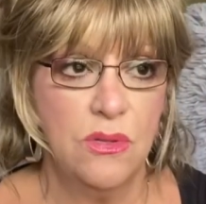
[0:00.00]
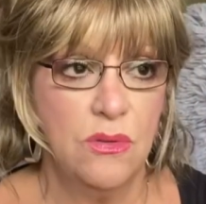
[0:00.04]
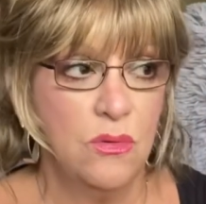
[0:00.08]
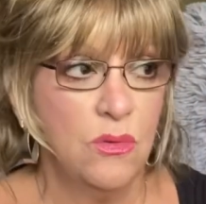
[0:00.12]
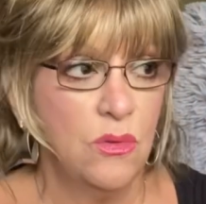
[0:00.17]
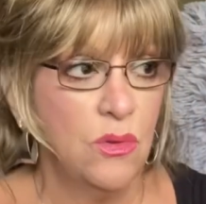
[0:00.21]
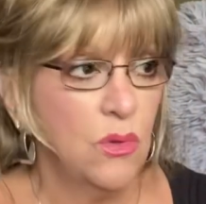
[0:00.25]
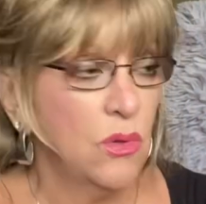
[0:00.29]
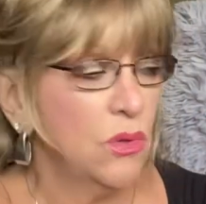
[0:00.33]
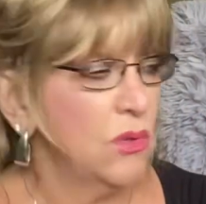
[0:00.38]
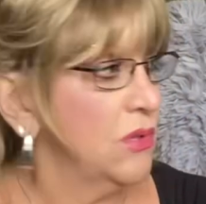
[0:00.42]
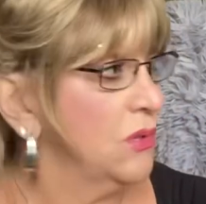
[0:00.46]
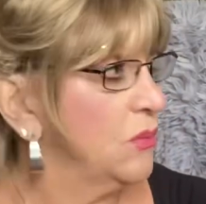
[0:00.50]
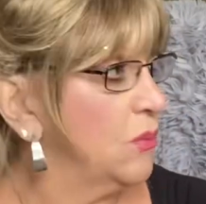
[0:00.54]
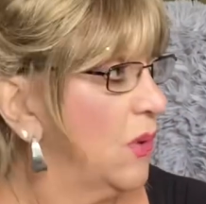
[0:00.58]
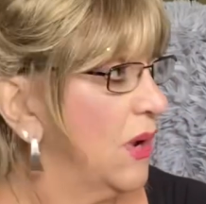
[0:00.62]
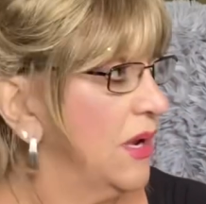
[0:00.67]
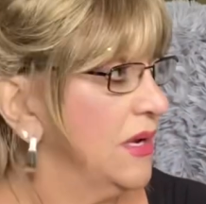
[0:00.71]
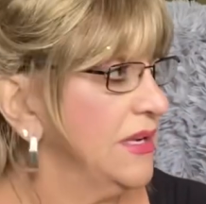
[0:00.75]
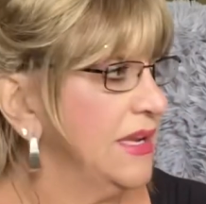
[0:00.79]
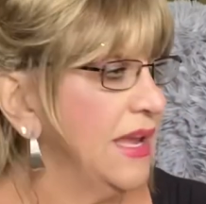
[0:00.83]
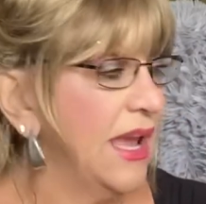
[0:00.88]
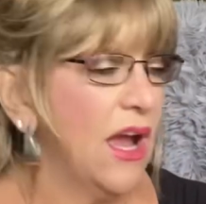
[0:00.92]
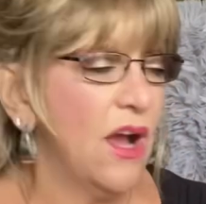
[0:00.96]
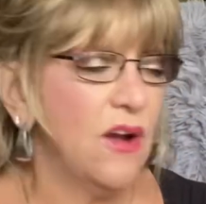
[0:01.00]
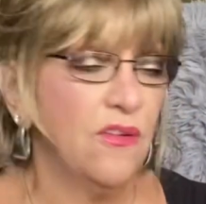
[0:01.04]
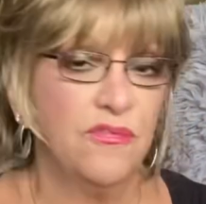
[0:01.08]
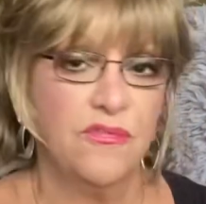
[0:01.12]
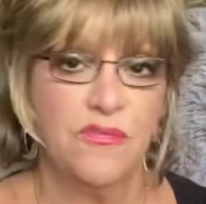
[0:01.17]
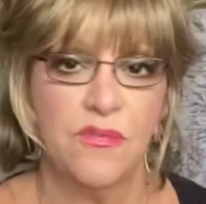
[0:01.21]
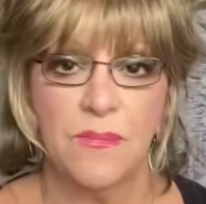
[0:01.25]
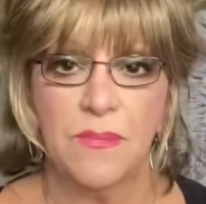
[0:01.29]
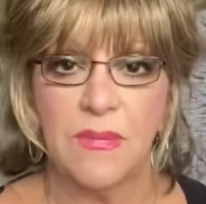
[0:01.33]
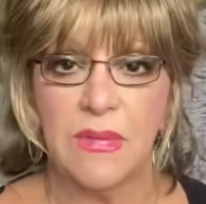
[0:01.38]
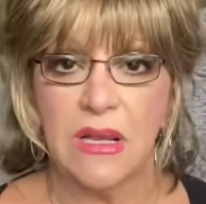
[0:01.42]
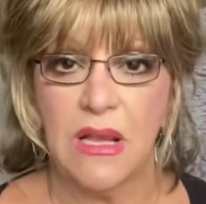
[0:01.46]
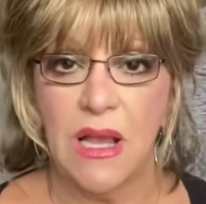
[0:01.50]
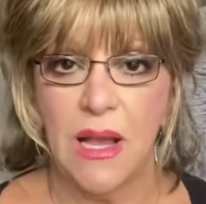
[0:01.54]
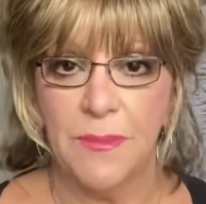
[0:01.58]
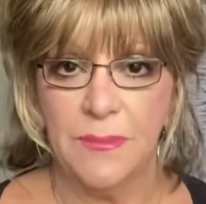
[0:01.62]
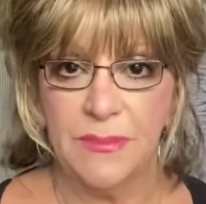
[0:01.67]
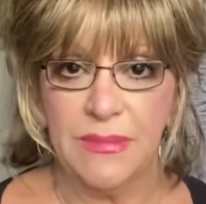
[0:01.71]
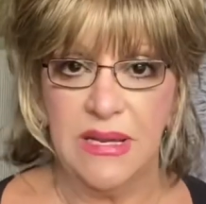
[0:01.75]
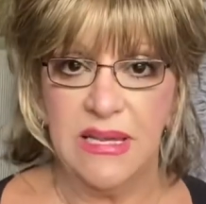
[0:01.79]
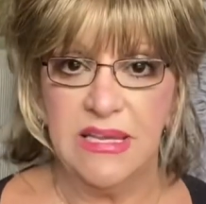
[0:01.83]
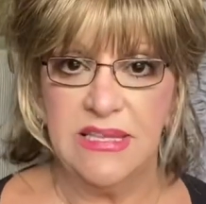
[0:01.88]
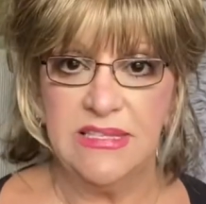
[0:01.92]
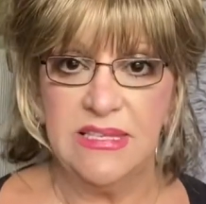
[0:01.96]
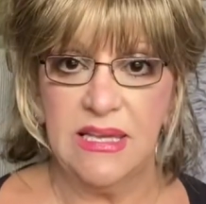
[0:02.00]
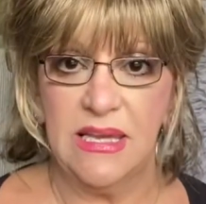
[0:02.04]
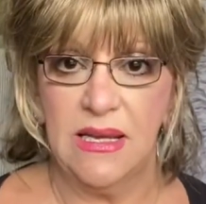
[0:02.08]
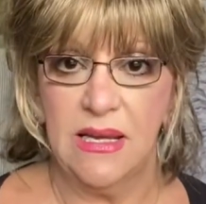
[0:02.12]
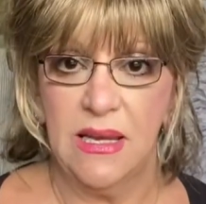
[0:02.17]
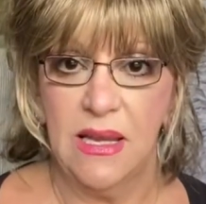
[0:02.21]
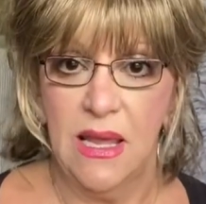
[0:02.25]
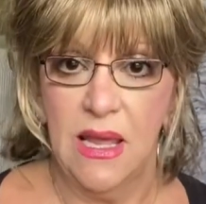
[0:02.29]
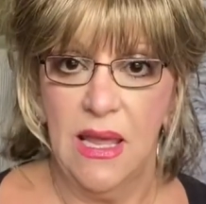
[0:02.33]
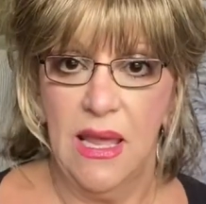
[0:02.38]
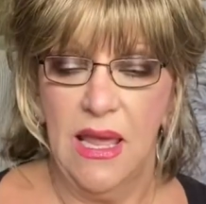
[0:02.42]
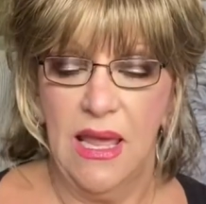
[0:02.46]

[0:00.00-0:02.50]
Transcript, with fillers: the, one gal from the company said